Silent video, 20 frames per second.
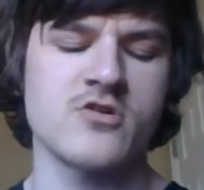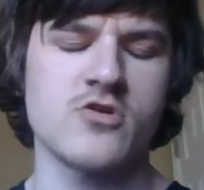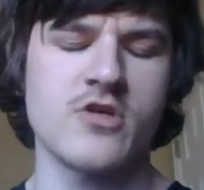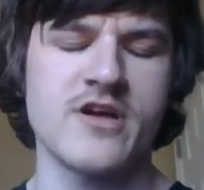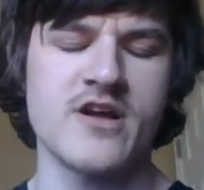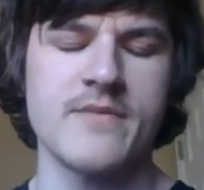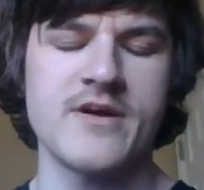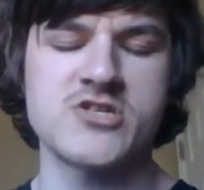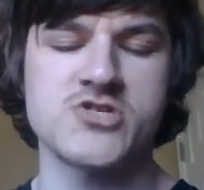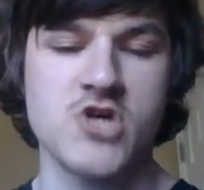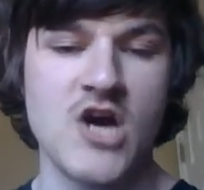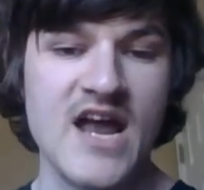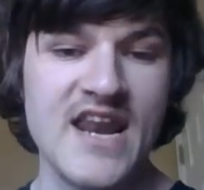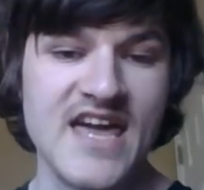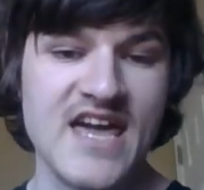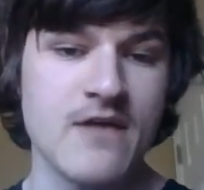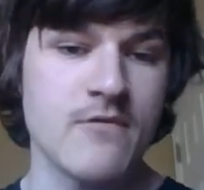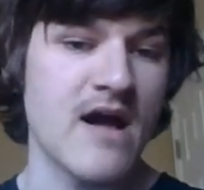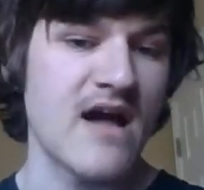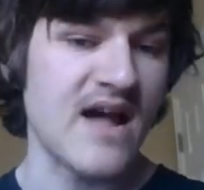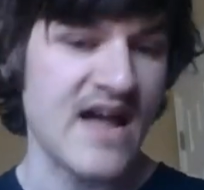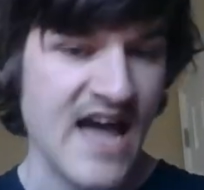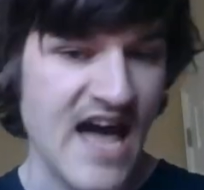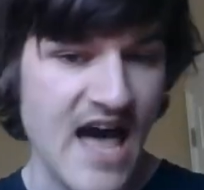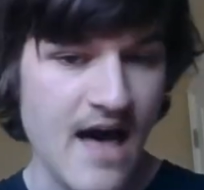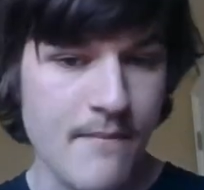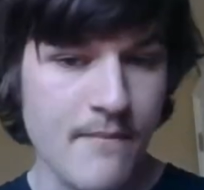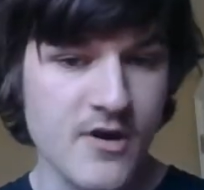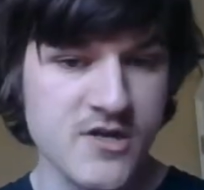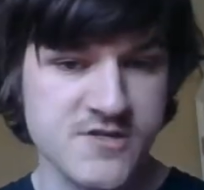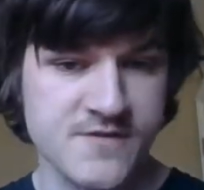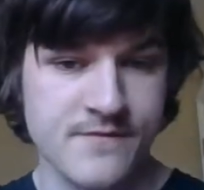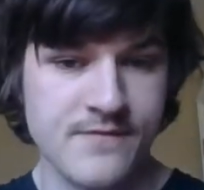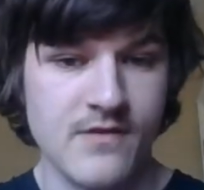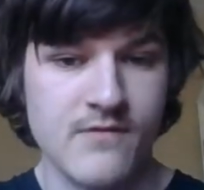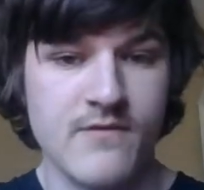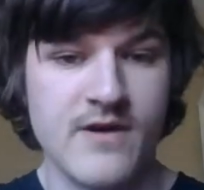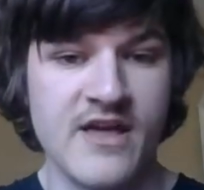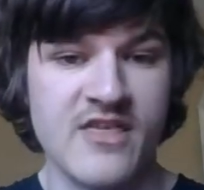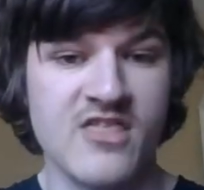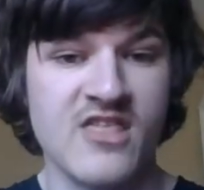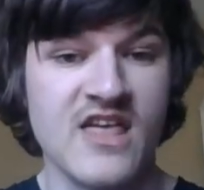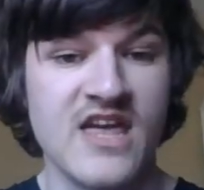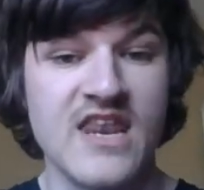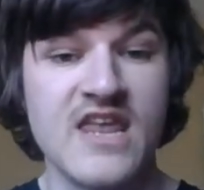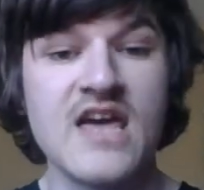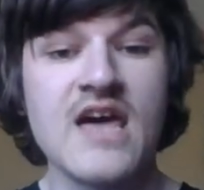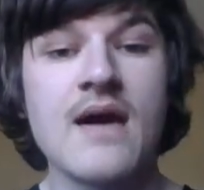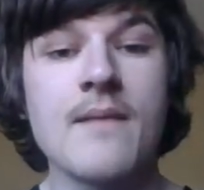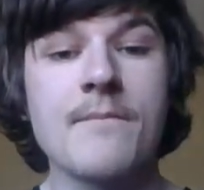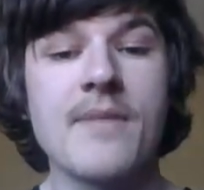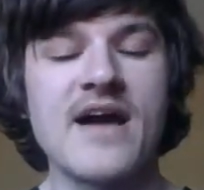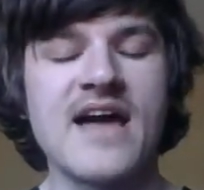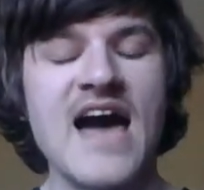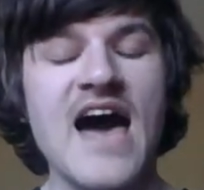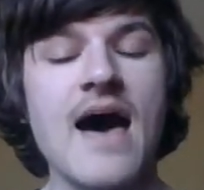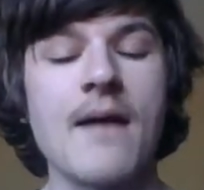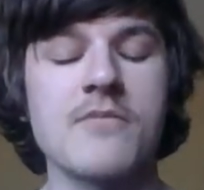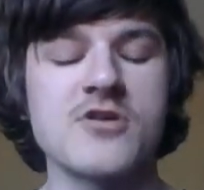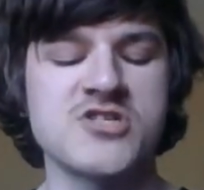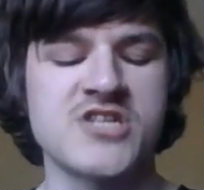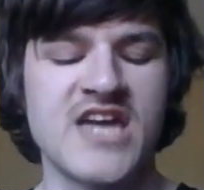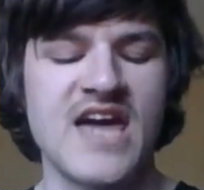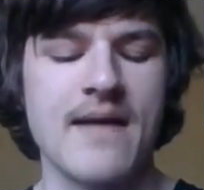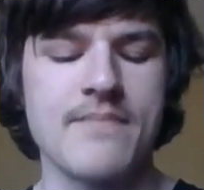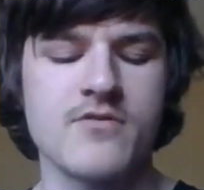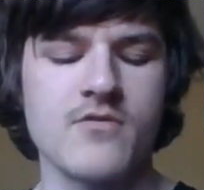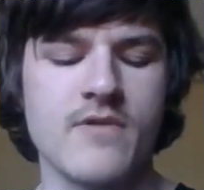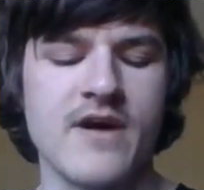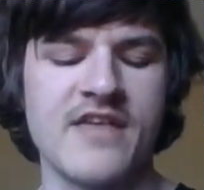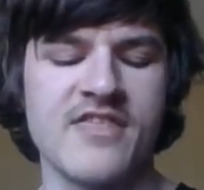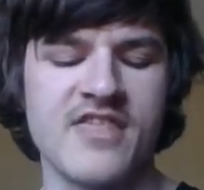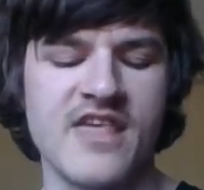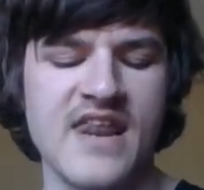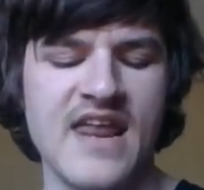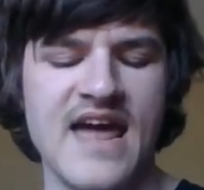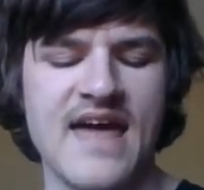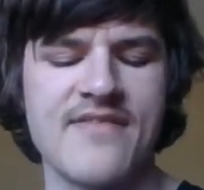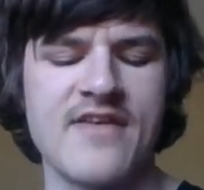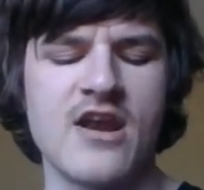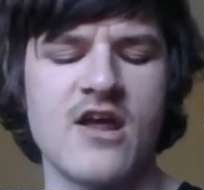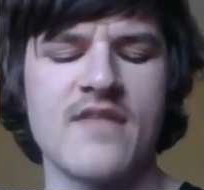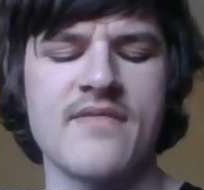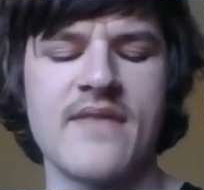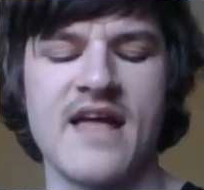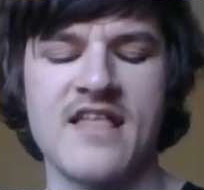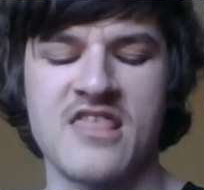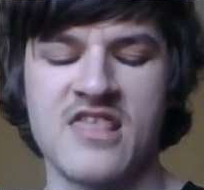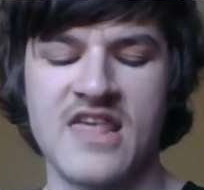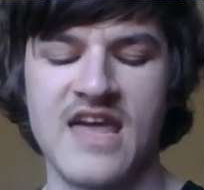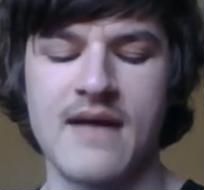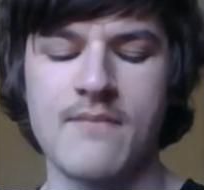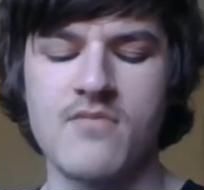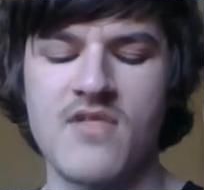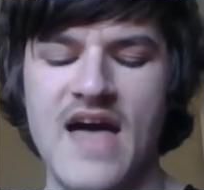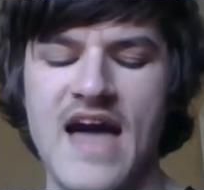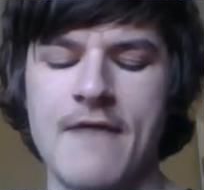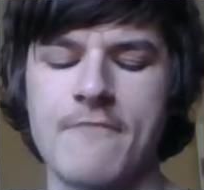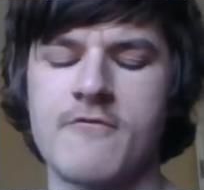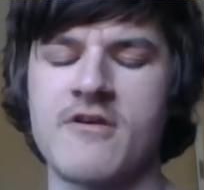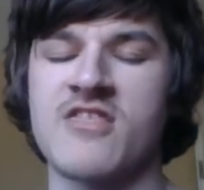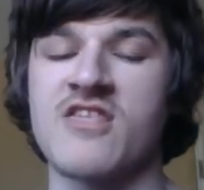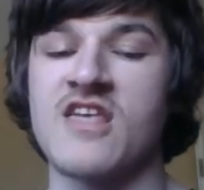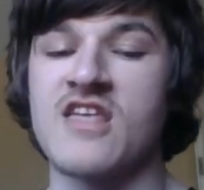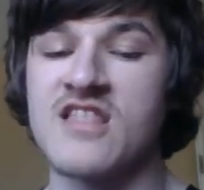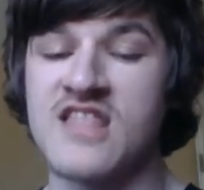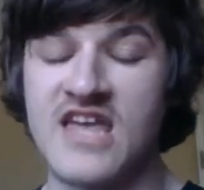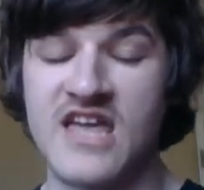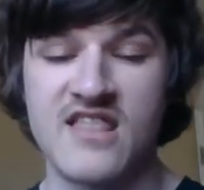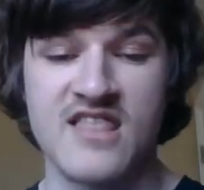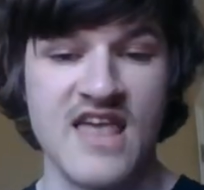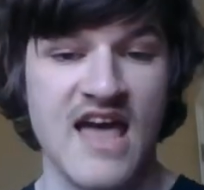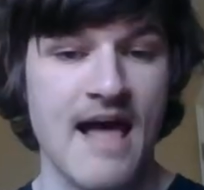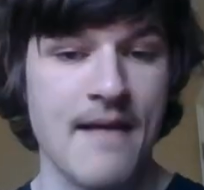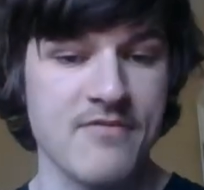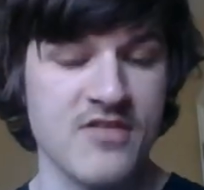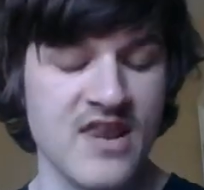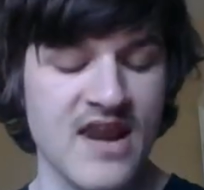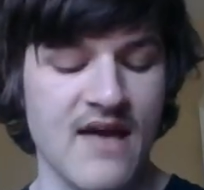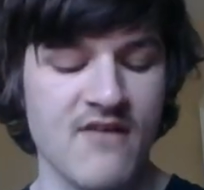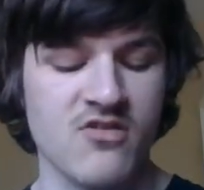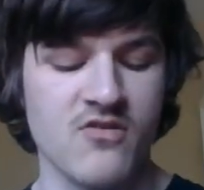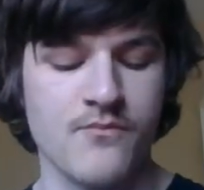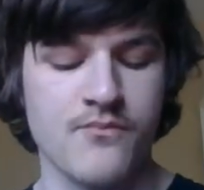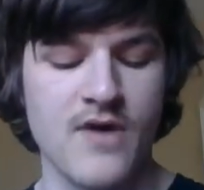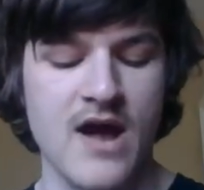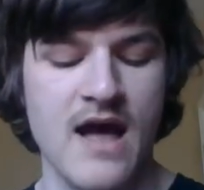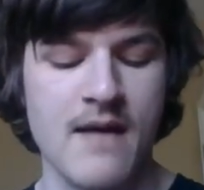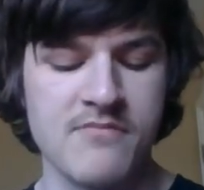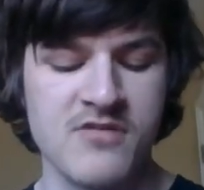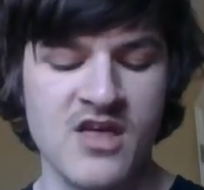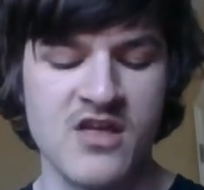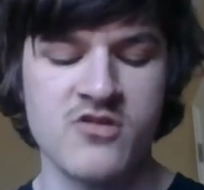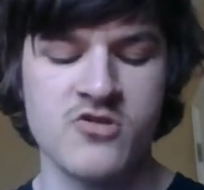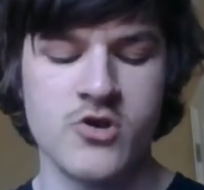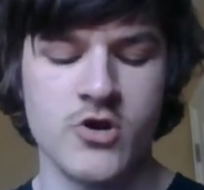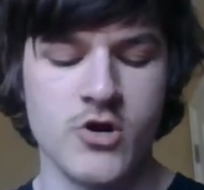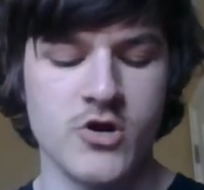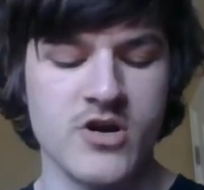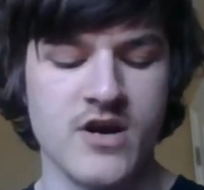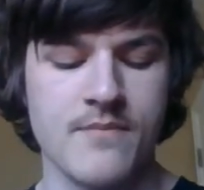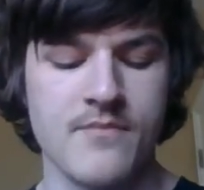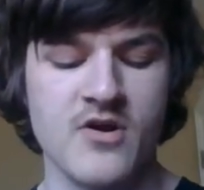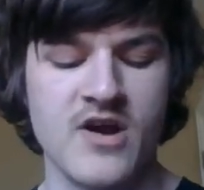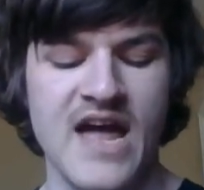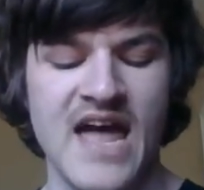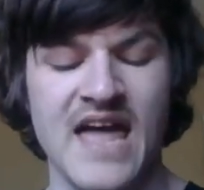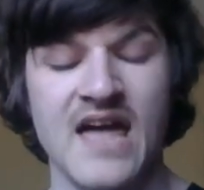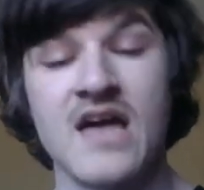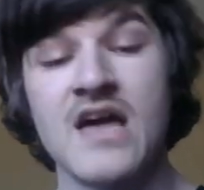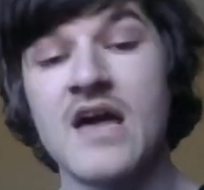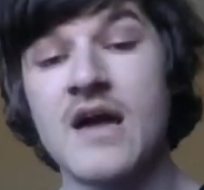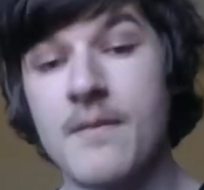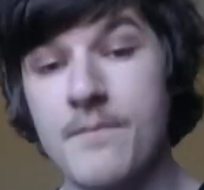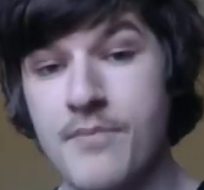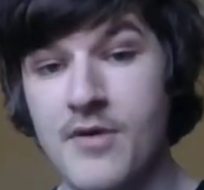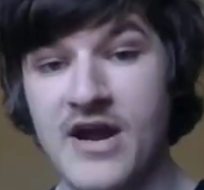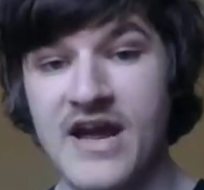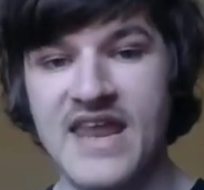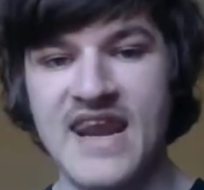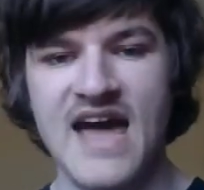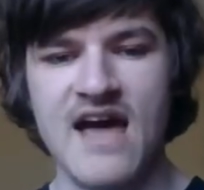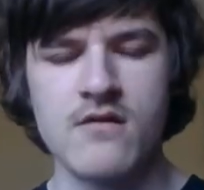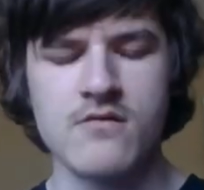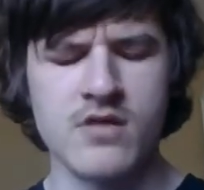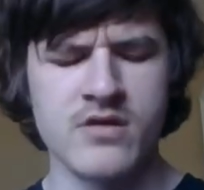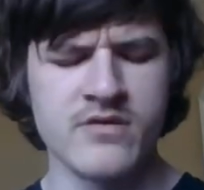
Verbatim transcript: Kligerman trying to get around Kyle Busch from the race lead, but Kyle Busch kept the race lead. And then on that same lap, we see Dean Thompson have some problems in turn number eight bringing out